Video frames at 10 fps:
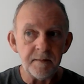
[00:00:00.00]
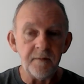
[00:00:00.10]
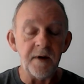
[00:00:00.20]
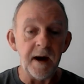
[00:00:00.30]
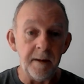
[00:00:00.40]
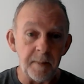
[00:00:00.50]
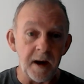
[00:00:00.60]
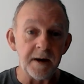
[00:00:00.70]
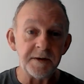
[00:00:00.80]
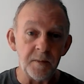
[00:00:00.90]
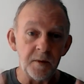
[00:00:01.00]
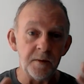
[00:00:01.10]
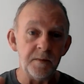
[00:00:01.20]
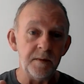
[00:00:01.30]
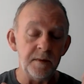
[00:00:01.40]
very
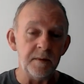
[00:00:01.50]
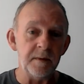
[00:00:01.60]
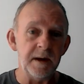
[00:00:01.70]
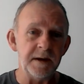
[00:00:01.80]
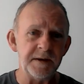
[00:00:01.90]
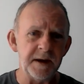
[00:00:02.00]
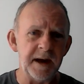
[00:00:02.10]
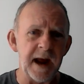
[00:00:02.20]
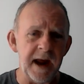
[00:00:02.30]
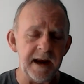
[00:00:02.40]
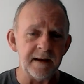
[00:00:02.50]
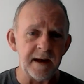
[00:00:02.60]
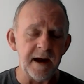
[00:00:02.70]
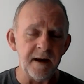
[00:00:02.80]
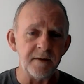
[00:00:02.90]
possible it's a gang
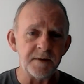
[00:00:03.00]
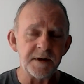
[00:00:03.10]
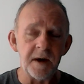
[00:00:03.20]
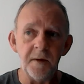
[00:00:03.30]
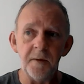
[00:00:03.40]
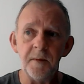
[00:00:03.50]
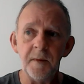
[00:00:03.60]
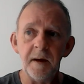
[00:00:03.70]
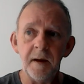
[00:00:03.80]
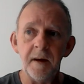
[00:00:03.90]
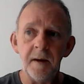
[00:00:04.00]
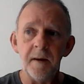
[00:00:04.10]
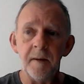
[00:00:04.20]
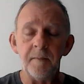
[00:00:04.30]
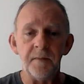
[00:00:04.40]
there. So
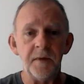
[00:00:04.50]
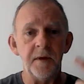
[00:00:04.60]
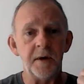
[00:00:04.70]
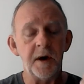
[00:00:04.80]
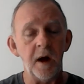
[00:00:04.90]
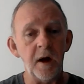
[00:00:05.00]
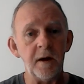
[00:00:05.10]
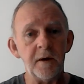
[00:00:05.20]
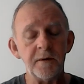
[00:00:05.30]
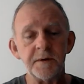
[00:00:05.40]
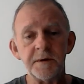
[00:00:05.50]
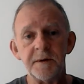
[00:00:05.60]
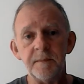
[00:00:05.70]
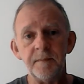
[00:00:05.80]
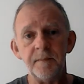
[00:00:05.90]
the
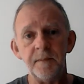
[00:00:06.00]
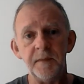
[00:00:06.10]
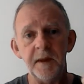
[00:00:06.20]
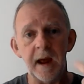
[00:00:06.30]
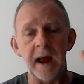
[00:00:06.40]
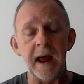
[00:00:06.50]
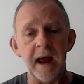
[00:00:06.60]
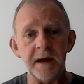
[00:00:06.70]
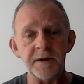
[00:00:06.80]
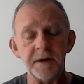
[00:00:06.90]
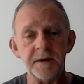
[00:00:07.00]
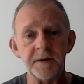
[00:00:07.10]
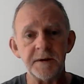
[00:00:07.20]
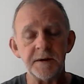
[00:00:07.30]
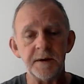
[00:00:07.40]
colors, the
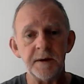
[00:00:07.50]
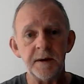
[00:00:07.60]
actions,